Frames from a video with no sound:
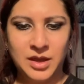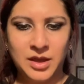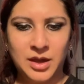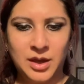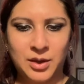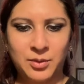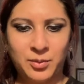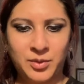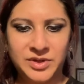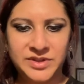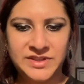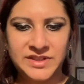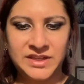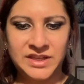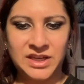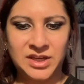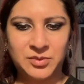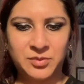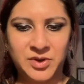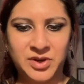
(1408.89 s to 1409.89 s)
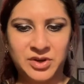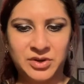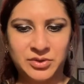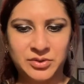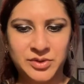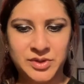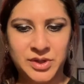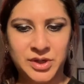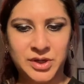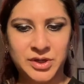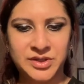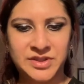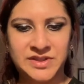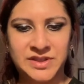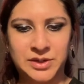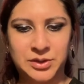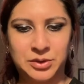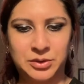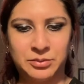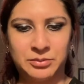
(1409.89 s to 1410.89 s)
and once again renews her
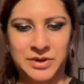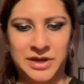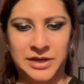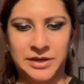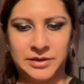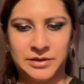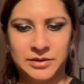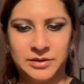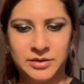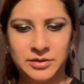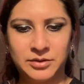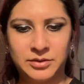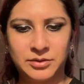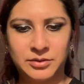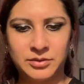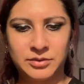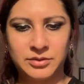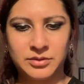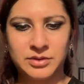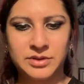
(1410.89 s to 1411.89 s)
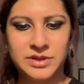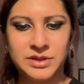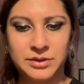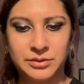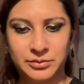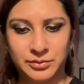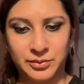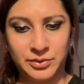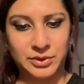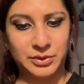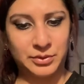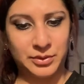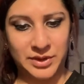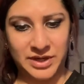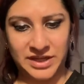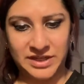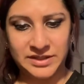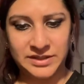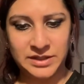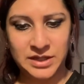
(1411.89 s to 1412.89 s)
single-minded
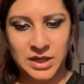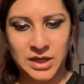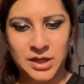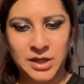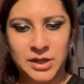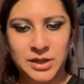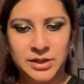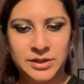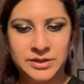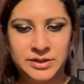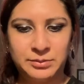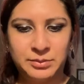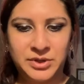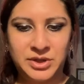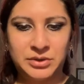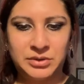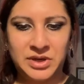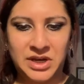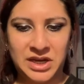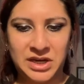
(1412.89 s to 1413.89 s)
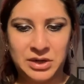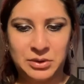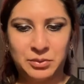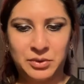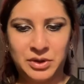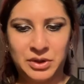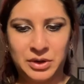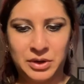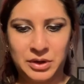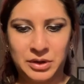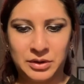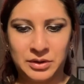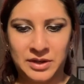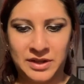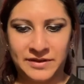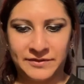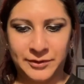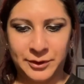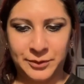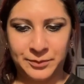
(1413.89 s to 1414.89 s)
request to be united with her
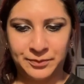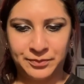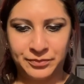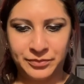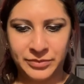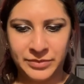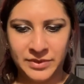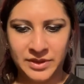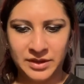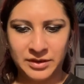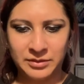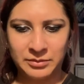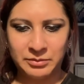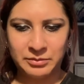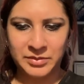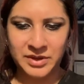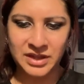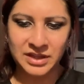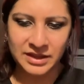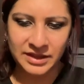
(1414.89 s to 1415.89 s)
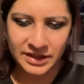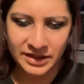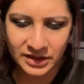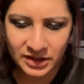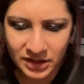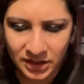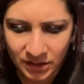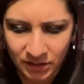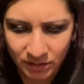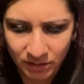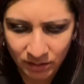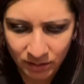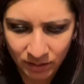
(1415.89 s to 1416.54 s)
lover, Palinio,